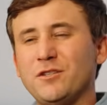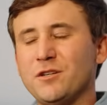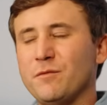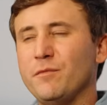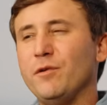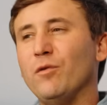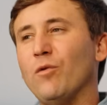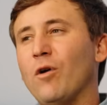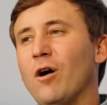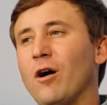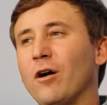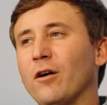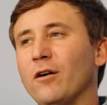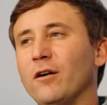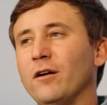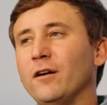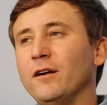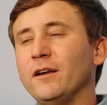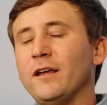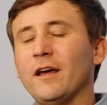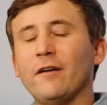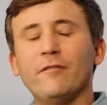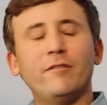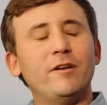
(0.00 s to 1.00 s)
Jimmy Walker
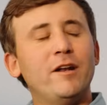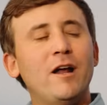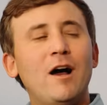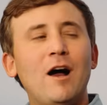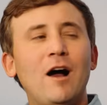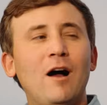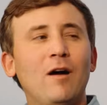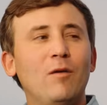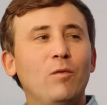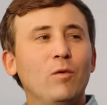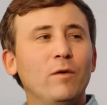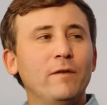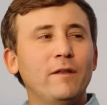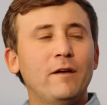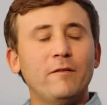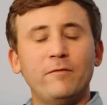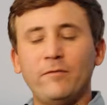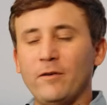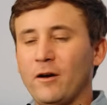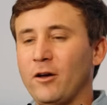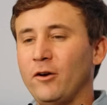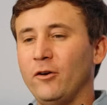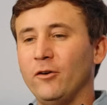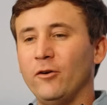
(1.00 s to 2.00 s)
and Kevin Na were in that
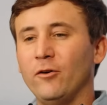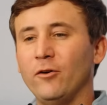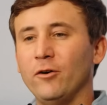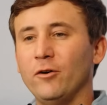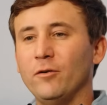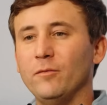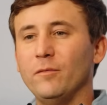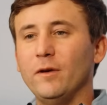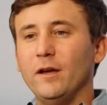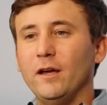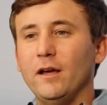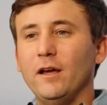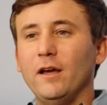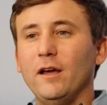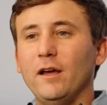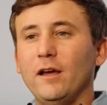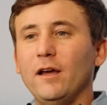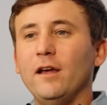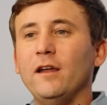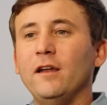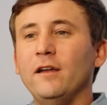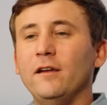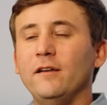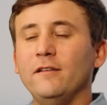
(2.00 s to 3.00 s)
final group. Yeah
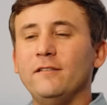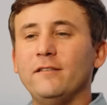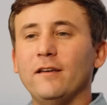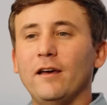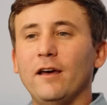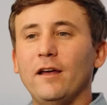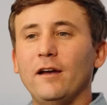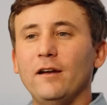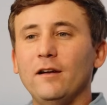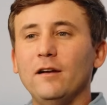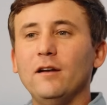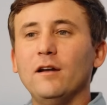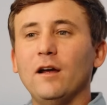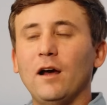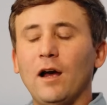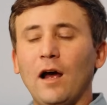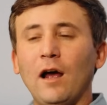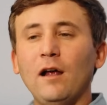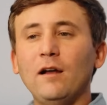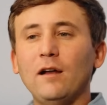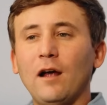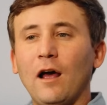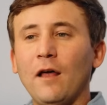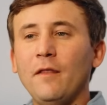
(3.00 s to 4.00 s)
and he said,
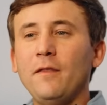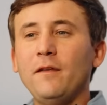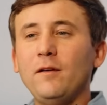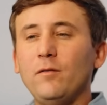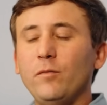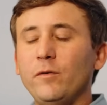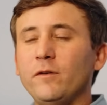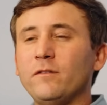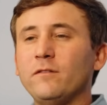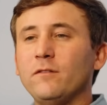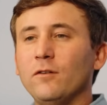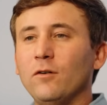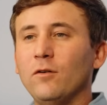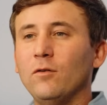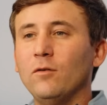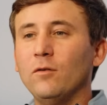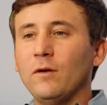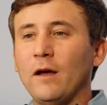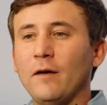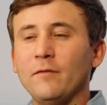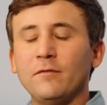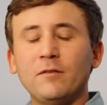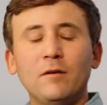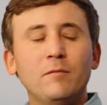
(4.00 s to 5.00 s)
I, I think we still
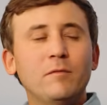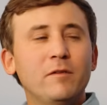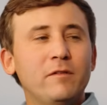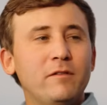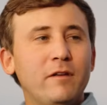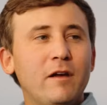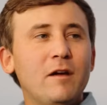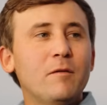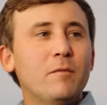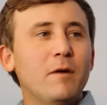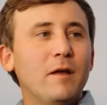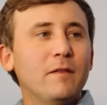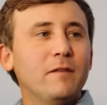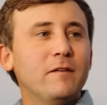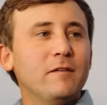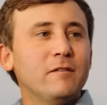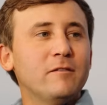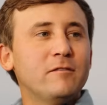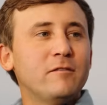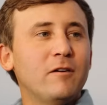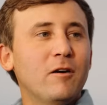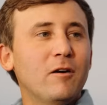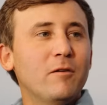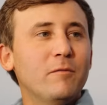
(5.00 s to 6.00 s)
have something to say about
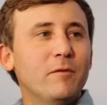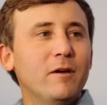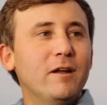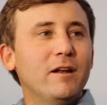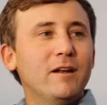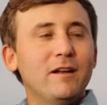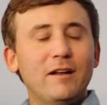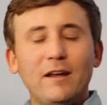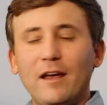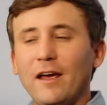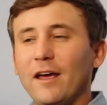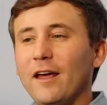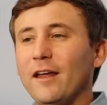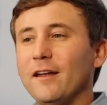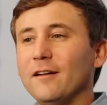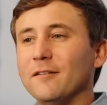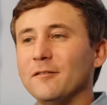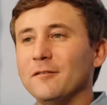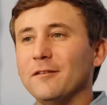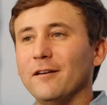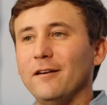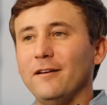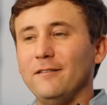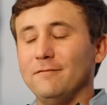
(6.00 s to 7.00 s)
this tournament. And I
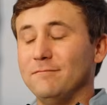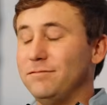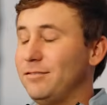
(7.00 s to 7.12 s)
was like,